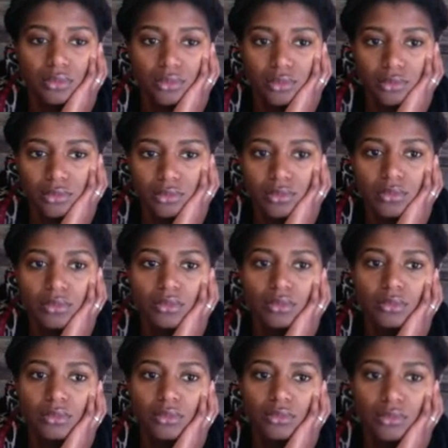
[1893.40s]

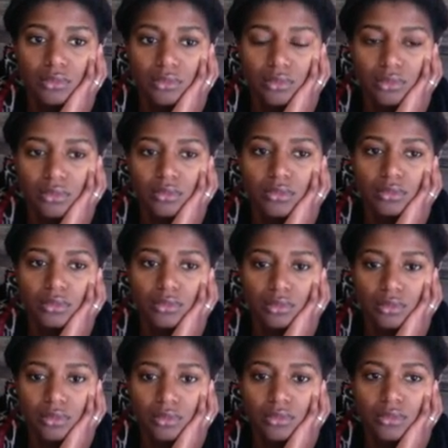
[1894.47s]

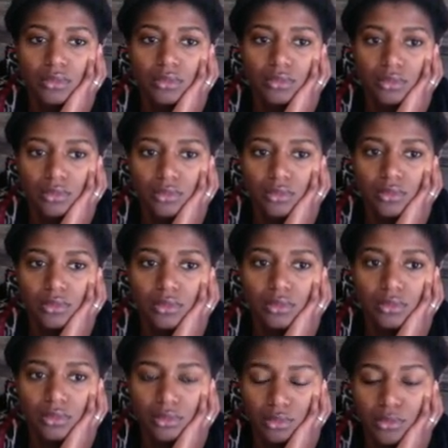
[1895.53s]

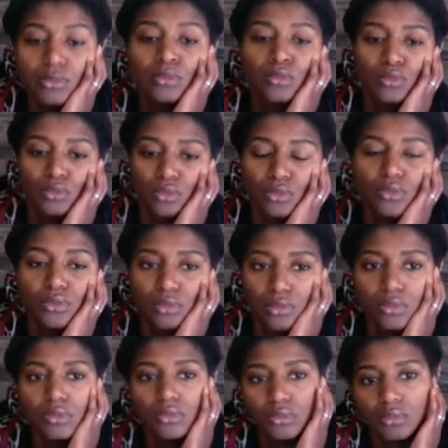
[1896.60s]

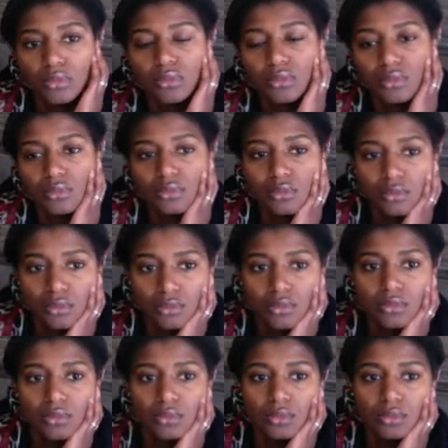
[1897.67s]

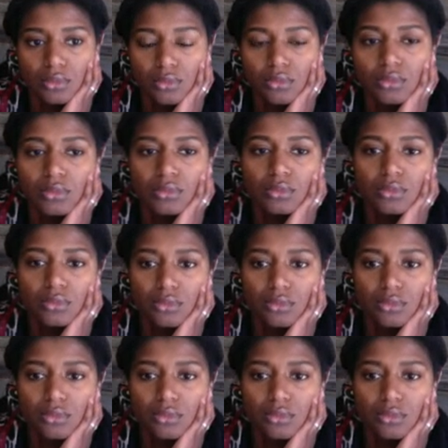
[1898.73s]
(silent)